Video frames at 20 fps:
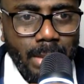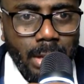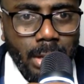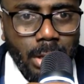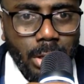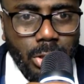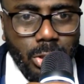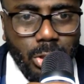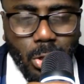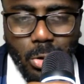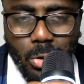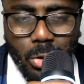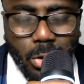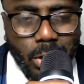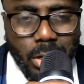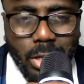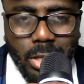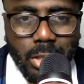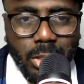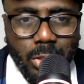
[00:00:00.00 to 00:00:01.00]
So
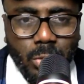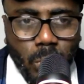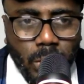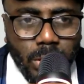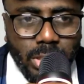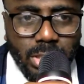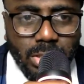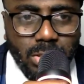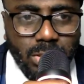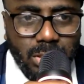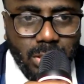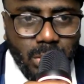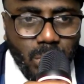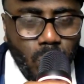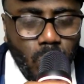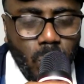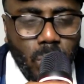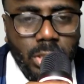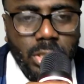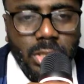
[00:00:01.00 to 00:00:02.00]
it's one thing to say we
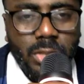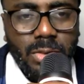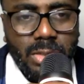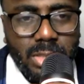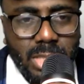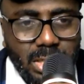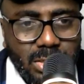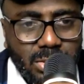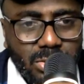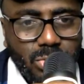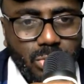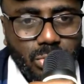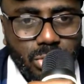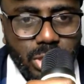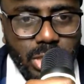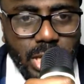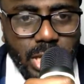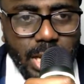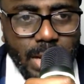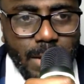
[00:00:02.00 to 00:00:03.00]
want Chrysanthus
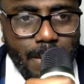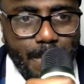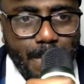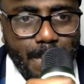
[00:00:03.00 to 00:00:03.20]
Uche,